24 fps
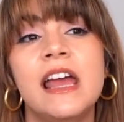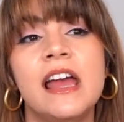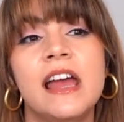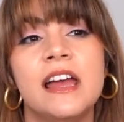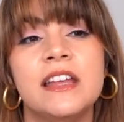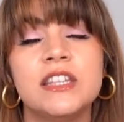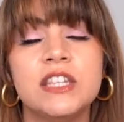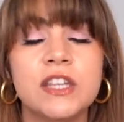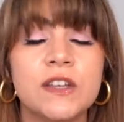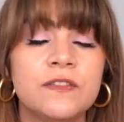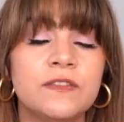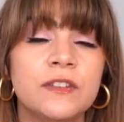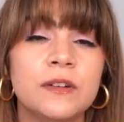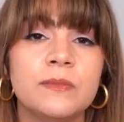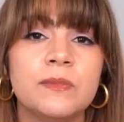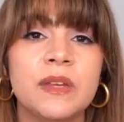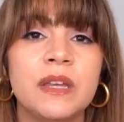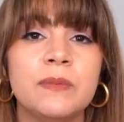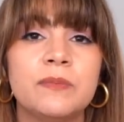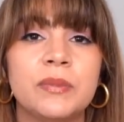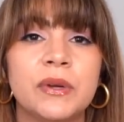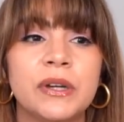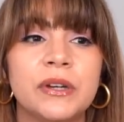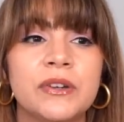And so for
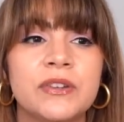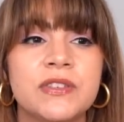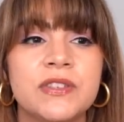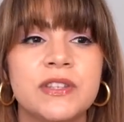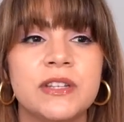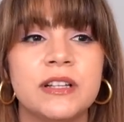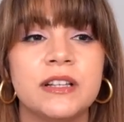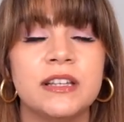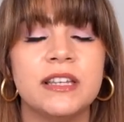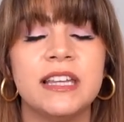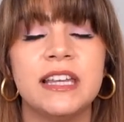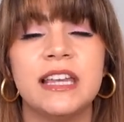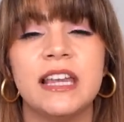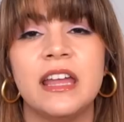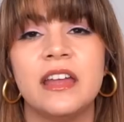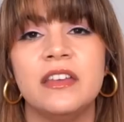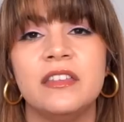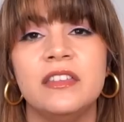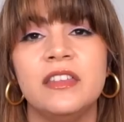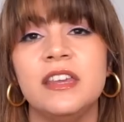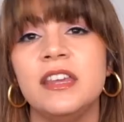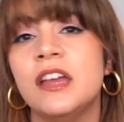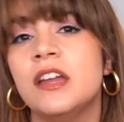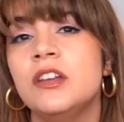me personally,
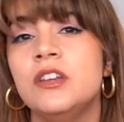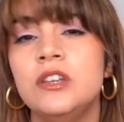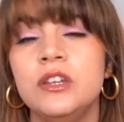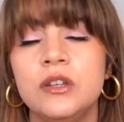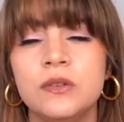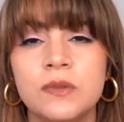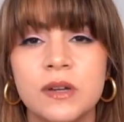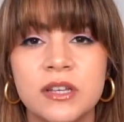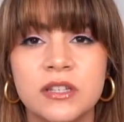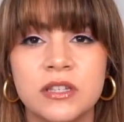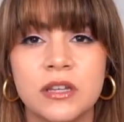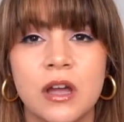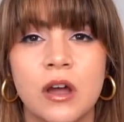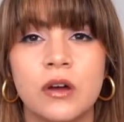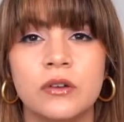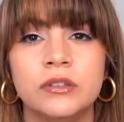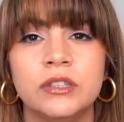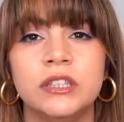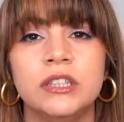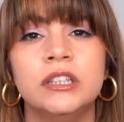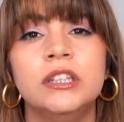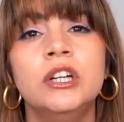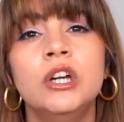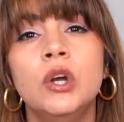the Anua
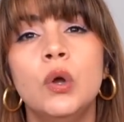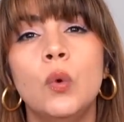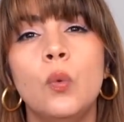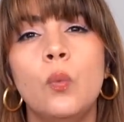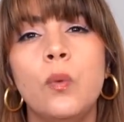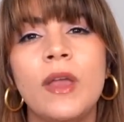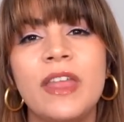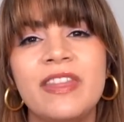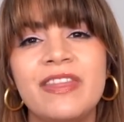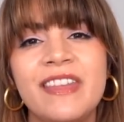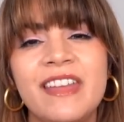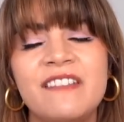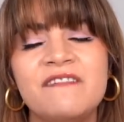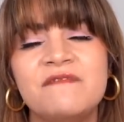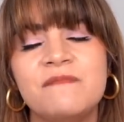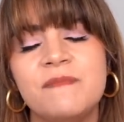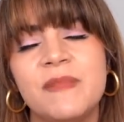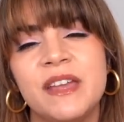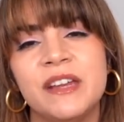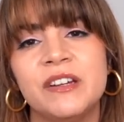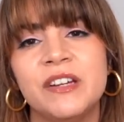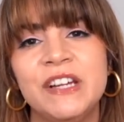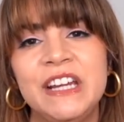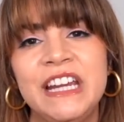toner, when they've
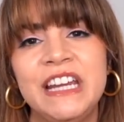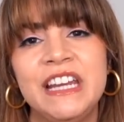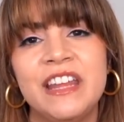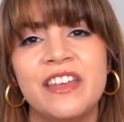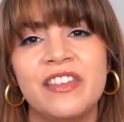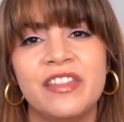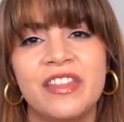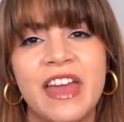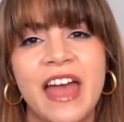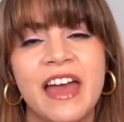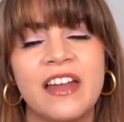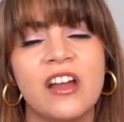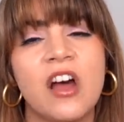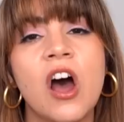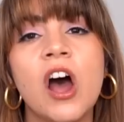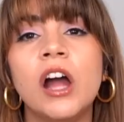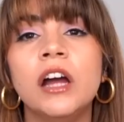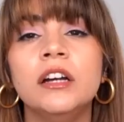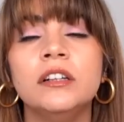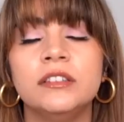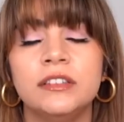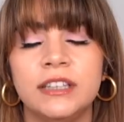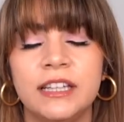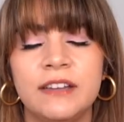married that
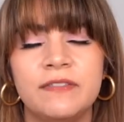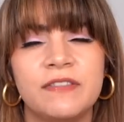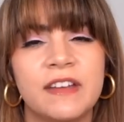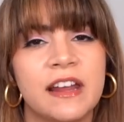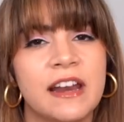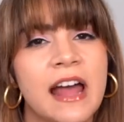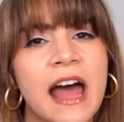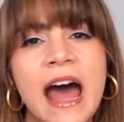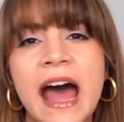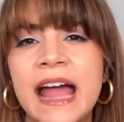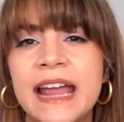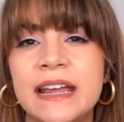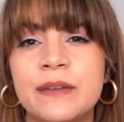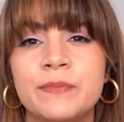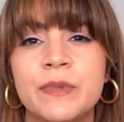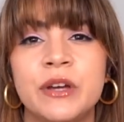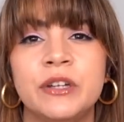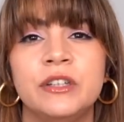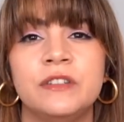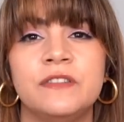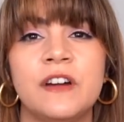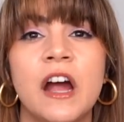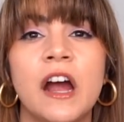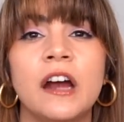heart leaf, that high
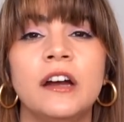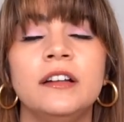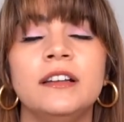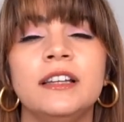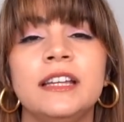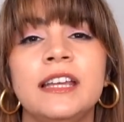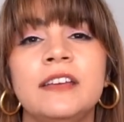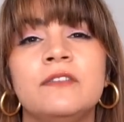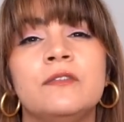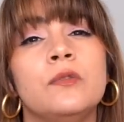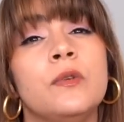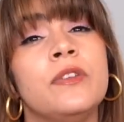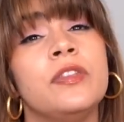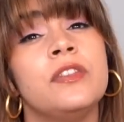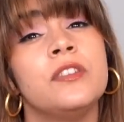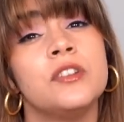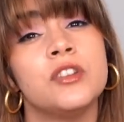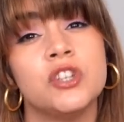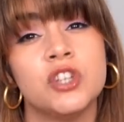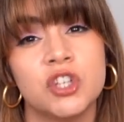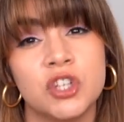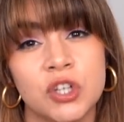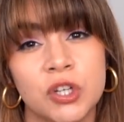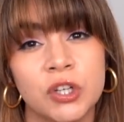amount of heart leaf with the
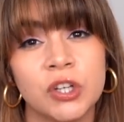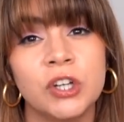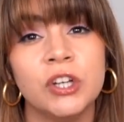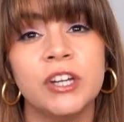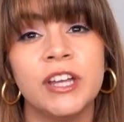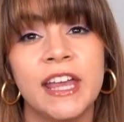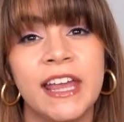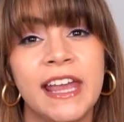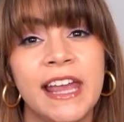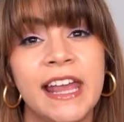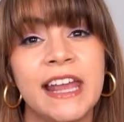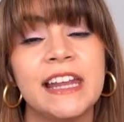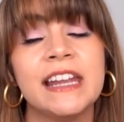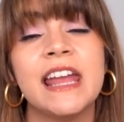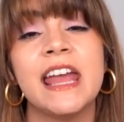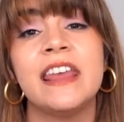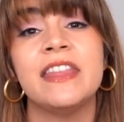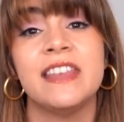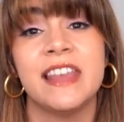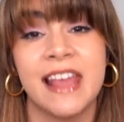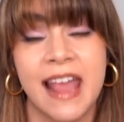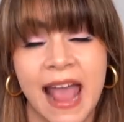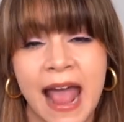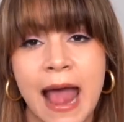sugar cane
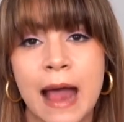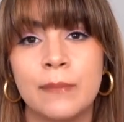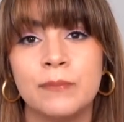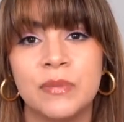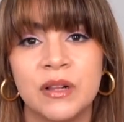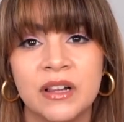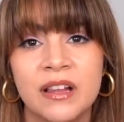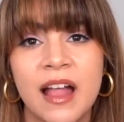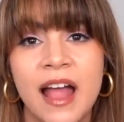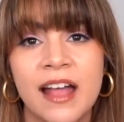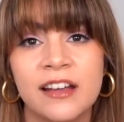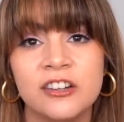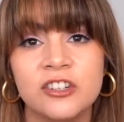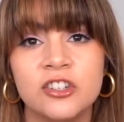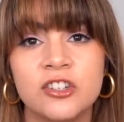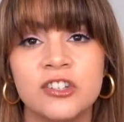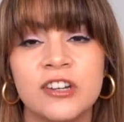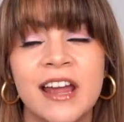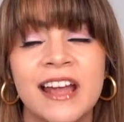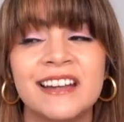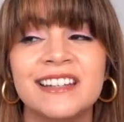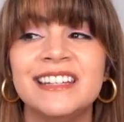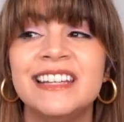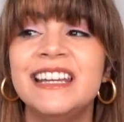and the apple
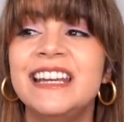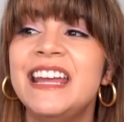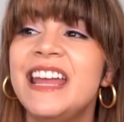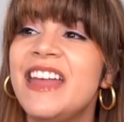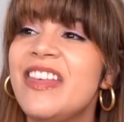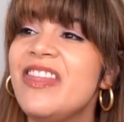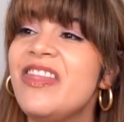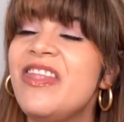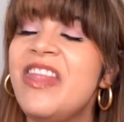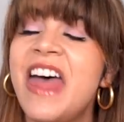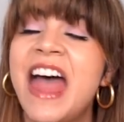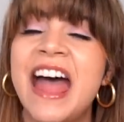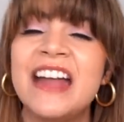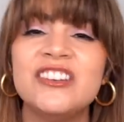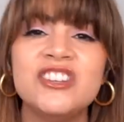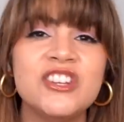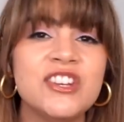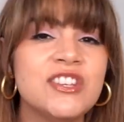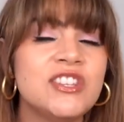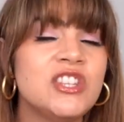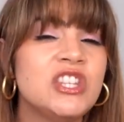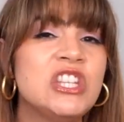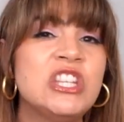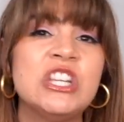extract, that
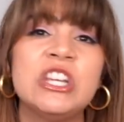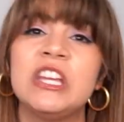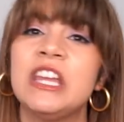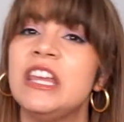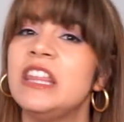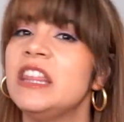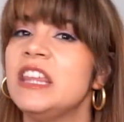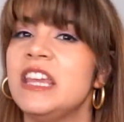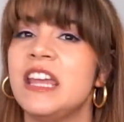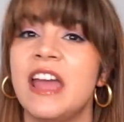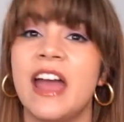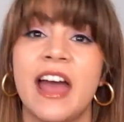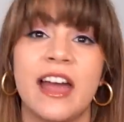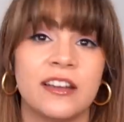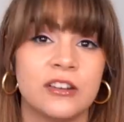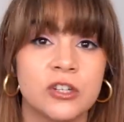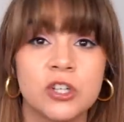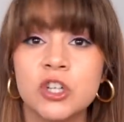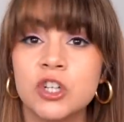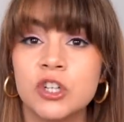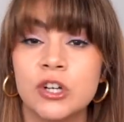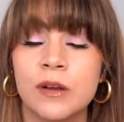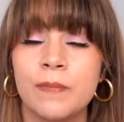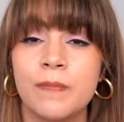just took it the
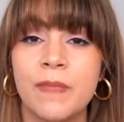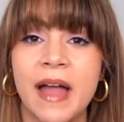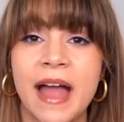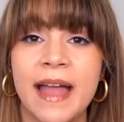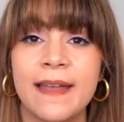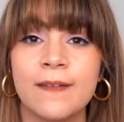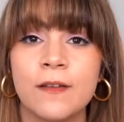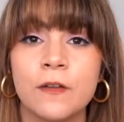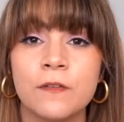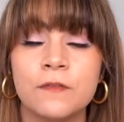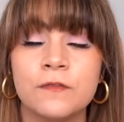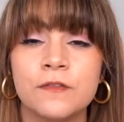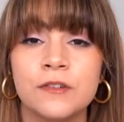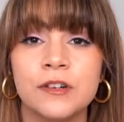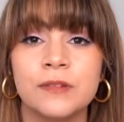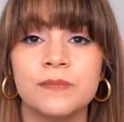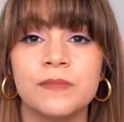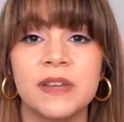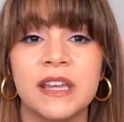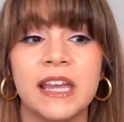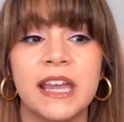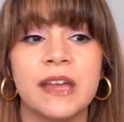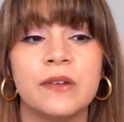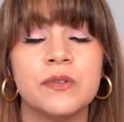extra mile for
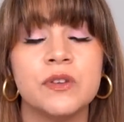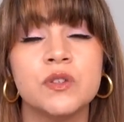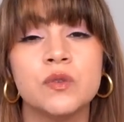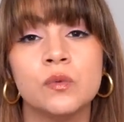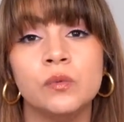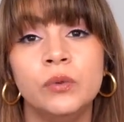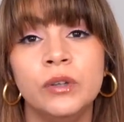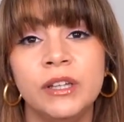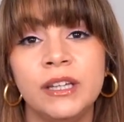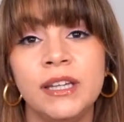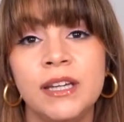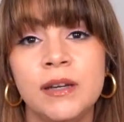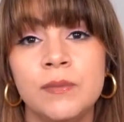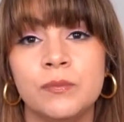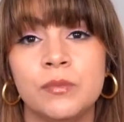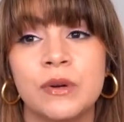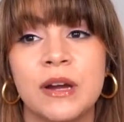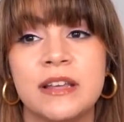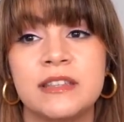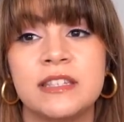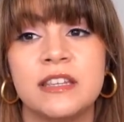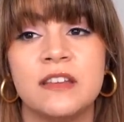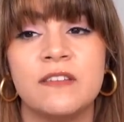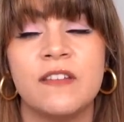me. It was really
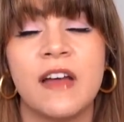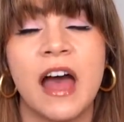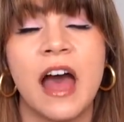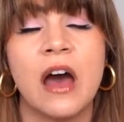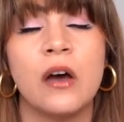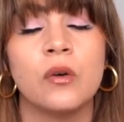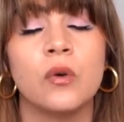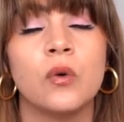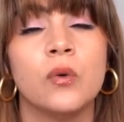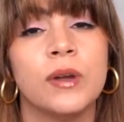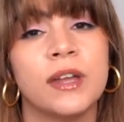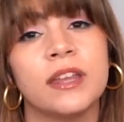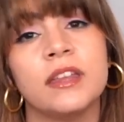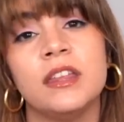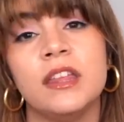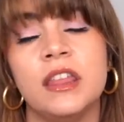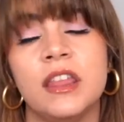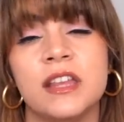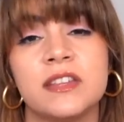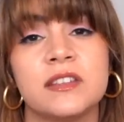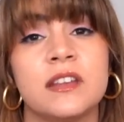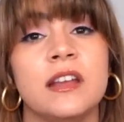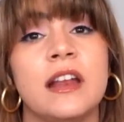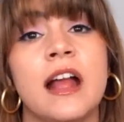impressive how quickly
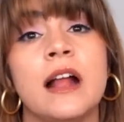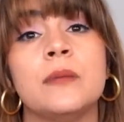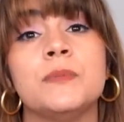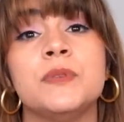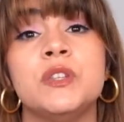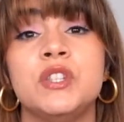this could help